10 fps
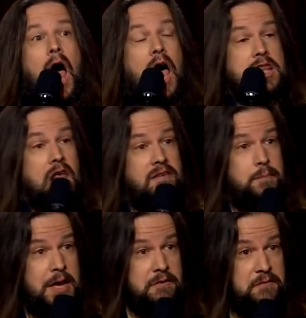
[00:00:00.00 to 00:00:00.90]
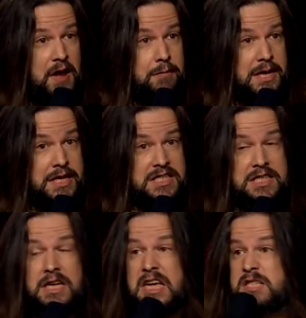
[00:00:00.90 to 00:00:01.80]
I love being
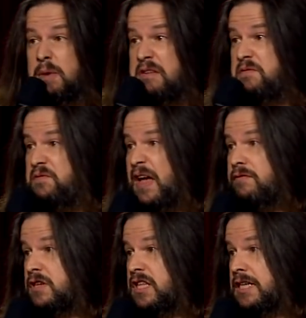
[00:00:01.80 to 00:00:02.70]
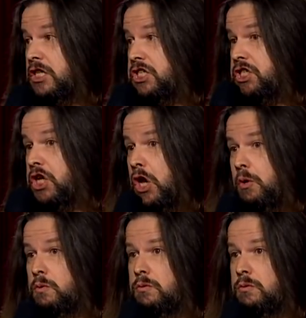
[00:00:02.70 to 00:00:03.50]
feminist. It's my favorite thing to do